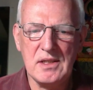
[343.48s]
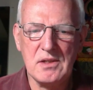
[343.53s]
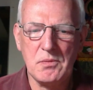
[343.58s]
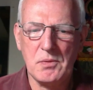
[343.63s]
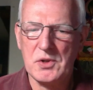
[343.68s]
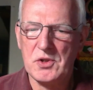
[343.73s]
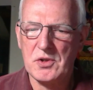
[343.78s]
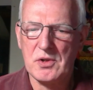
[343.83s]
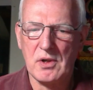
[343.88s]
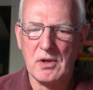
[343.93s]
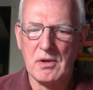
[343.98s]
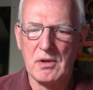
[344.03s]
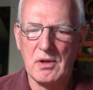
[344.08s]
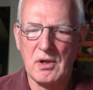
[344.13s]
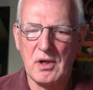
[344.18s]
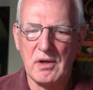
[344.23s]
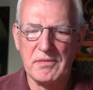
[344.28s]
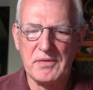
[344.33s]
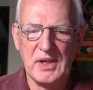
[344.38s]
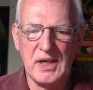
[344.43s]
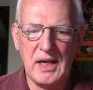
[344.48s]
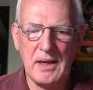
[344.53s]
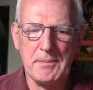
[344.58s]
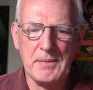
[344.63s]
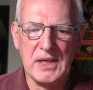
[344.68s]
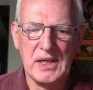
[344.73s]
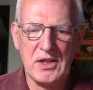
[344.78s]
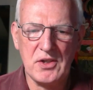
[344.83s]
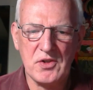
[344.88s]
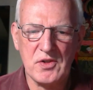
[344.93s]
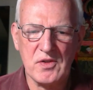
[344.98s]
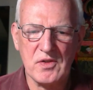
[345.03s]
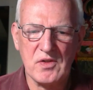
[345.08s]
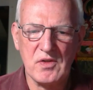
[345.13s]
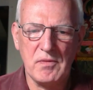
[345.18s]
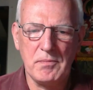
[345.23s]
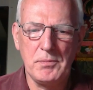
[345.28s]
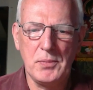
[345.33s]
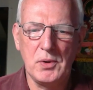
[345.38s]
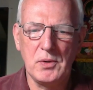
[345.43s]
which are often emanations
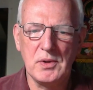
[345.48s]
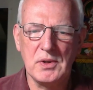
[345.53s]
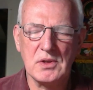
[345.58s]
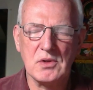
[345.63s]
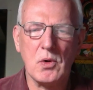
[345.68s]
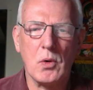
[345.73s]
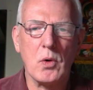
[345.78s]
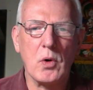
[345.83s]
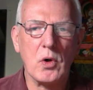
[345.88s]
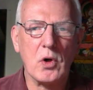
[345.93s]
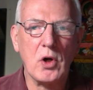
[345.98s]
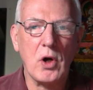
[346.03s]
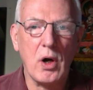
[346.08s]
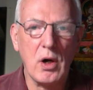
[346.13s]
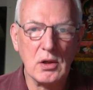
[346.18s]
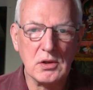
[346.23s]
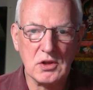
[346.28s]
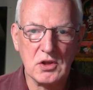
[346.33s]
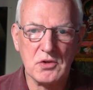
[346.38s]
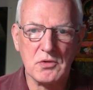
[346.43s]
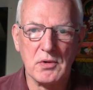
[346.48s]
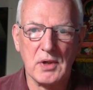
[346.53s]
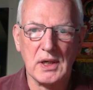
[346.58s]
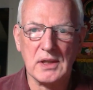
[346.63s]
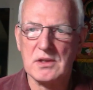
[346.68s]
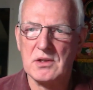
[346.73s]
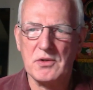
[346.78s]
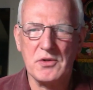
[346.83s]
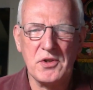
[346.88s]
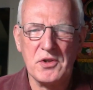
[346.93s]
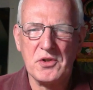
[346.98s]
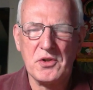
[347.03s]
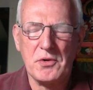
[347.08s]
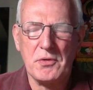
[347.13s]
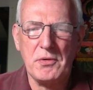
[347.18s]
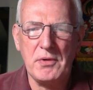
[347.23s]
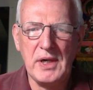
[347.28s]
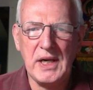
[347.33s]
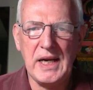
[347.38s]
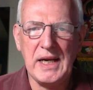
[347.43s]
of Buddhas, or constructs. They're just
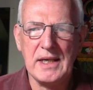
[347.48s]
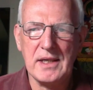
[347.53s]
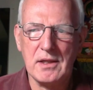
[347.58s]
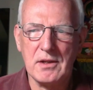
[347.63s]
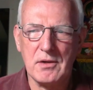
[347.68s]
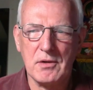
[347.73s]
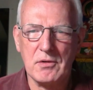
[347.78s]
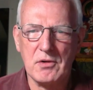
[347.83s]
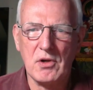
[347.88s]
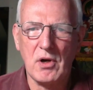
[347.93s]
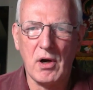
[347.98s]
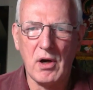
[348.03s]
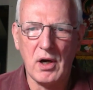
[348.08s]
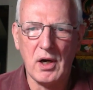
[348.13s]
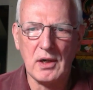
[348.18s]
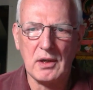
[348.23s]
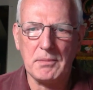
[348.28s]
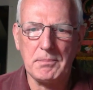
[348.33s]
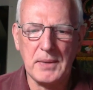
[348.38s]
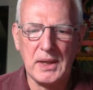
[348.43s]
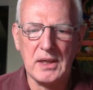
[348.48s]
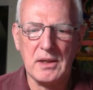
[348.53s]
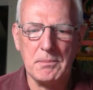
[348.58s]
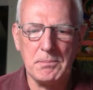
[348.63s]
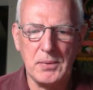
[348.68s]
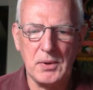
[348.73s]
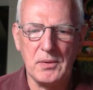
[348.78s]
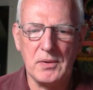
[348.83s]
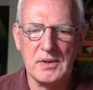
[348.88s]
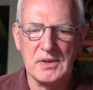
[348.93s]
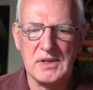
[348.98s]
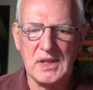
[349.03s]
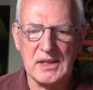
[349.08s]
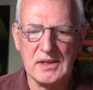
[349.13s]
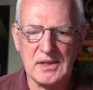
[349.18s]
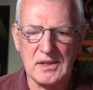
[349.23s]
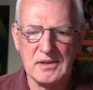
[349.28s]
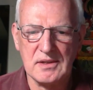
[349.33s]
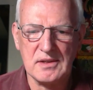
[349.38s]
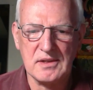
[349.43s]
created. They're taught by the Buddhas
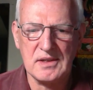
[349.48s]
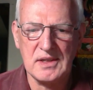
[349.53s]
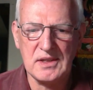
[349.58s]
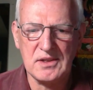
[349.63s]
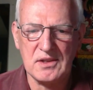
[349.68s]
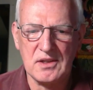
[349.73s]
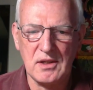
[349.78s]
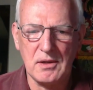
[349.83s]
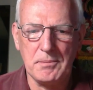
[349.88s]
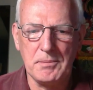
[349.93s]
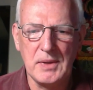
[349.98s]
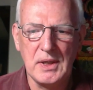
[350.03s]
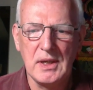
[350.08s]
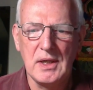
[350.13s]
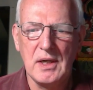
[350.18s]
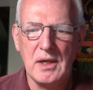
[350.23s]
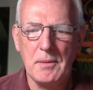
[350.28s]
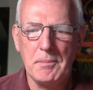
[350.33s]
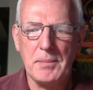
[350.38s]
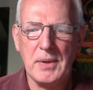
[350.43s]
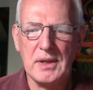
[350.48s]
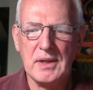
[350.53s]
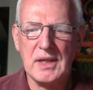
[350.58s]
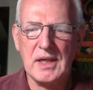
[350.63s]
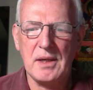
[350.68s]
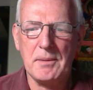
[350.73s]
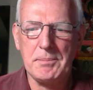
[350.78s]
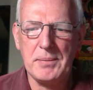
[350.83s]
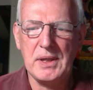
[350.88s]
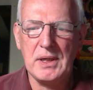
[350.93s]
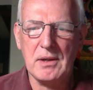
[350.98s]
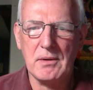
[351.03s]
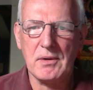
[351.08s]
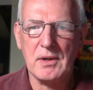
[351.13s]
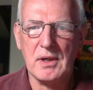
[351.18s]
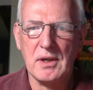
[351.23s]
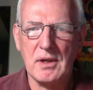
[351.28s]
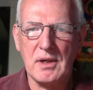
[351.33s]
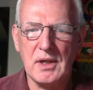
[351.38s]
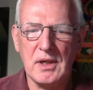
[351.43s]
as a system, but they appear
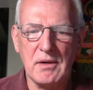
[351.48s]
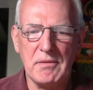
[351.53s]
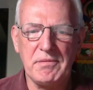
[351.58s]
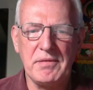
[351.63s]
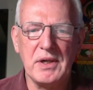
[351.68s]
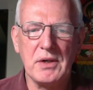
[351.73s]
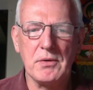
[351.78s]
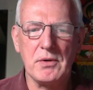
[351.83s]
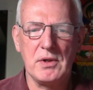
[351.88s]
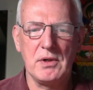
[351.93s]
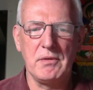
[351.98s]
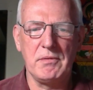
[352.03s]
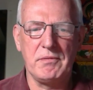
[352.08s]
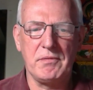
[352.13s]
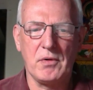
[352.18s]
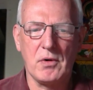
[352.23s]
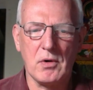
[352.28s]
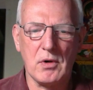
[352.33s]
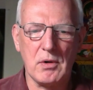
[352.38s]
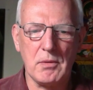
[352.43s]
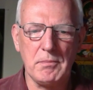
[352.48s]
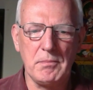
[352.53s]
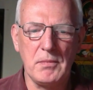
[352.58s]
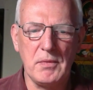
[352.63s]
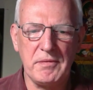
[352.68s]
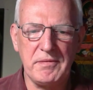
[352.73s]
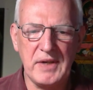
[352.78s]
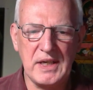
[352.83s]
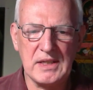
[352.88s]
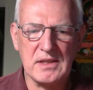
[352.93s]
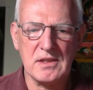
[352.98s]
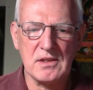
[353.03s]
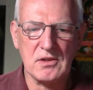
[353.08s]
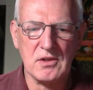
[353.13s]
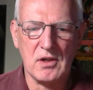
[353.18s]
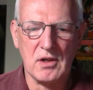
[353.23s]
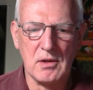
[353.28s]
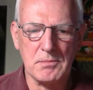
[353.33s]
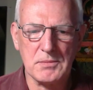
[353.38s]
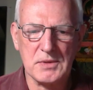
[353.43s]
in a figurative form: faces,
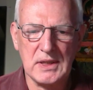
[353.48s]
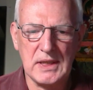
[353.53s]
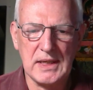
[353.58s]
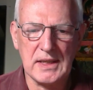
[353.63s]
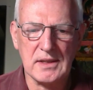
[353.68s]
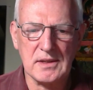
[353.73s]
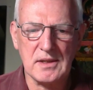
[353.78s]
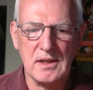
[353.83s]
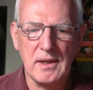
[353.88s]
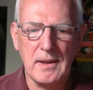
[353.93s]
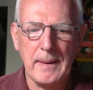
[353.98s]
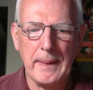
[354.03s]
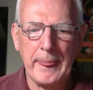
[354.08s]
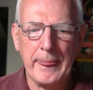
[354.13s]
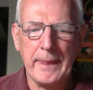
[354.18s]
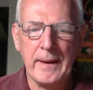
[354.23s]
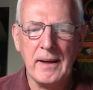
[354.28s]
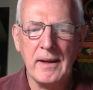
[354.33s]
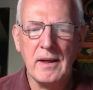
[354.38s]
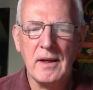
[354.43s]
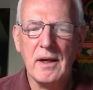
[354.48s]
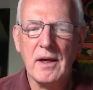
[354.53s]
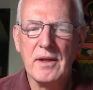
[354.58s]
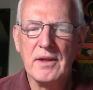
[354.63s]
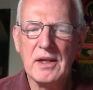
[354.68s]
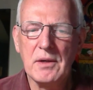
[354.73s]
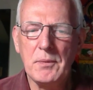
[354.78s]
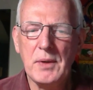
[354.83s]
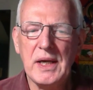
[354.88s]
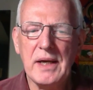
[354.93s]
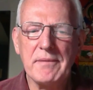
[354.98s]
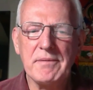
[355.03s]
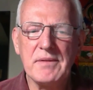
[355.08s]
arms, legs. Then we have